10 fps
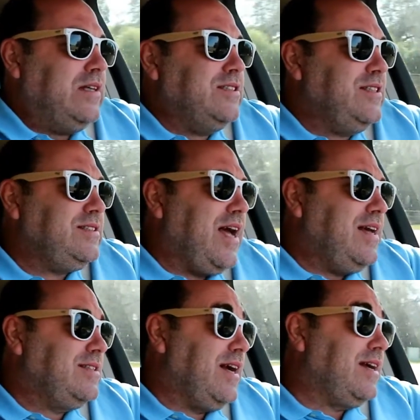So this
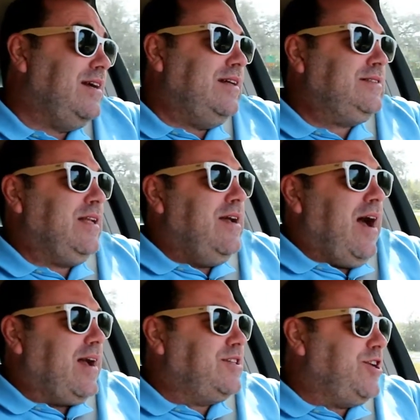guy's like,
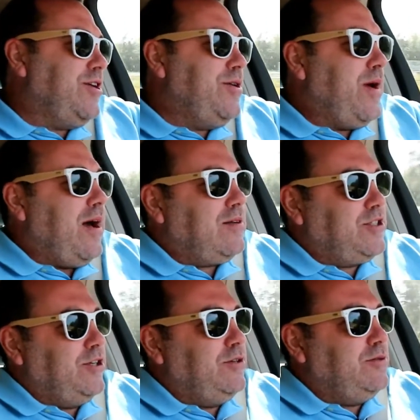I can show you how
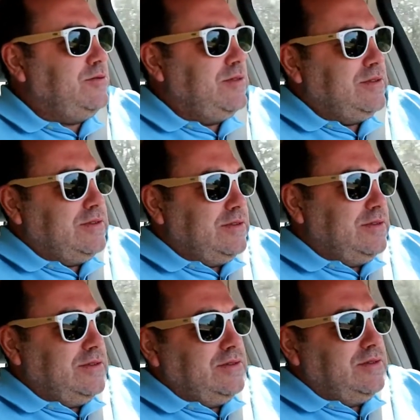to,
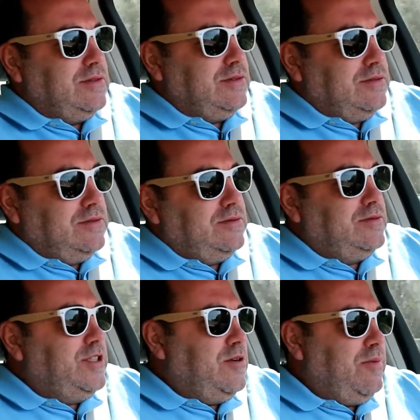
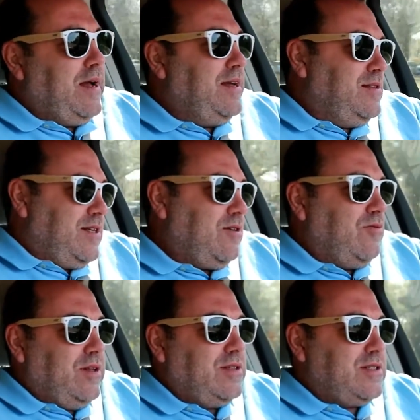you know, buy and sell
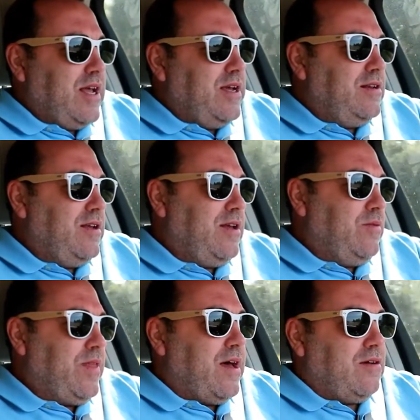real estate
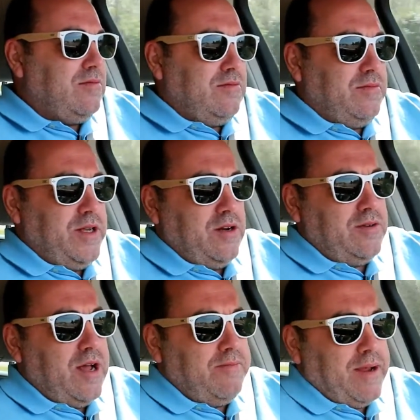without, you know,
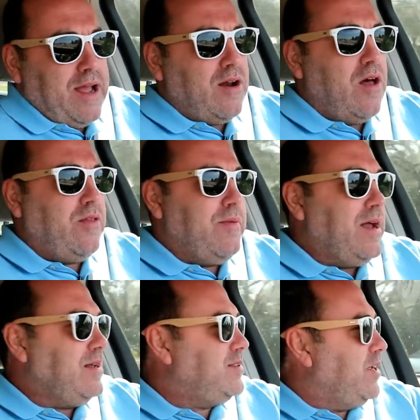dumping out all the
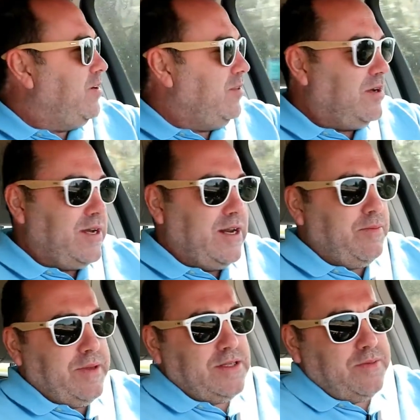money. Say you're looking at
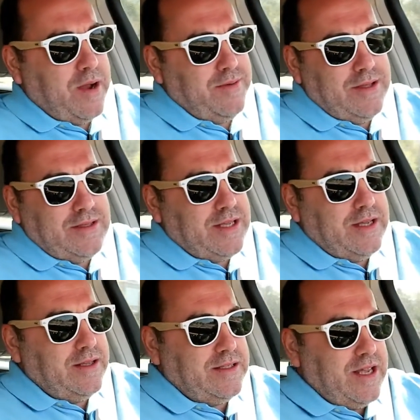a piece of property. Eh,
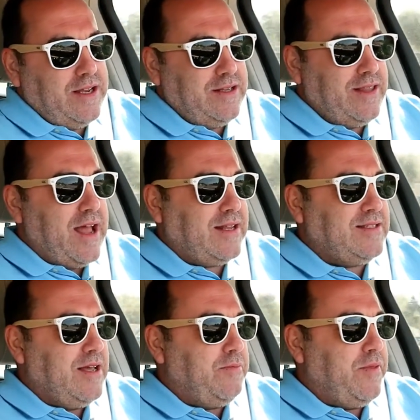say and say that
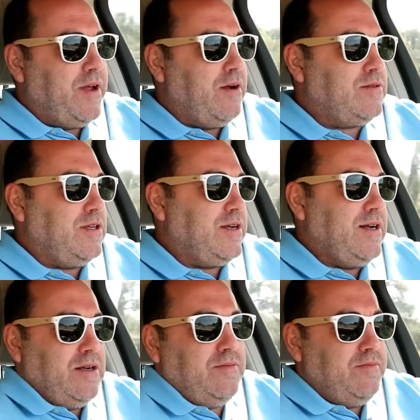example there. I was
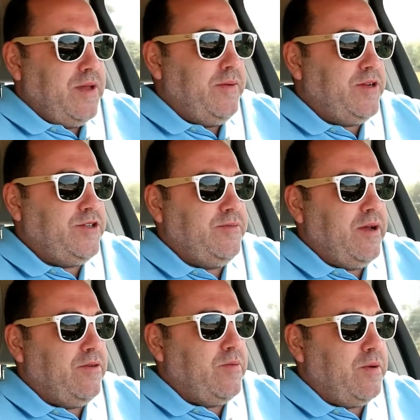looking at a maybe a two
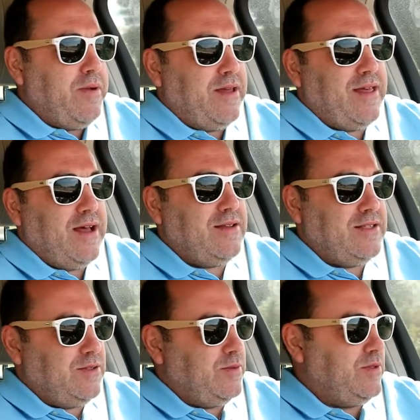bedroom, one bath
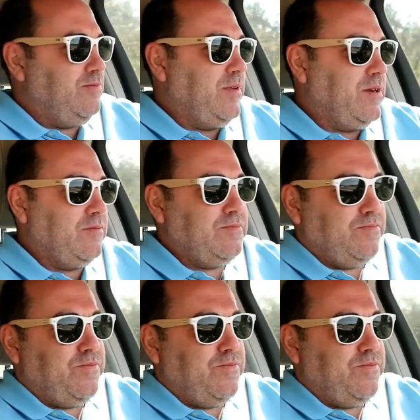house. This was, you know,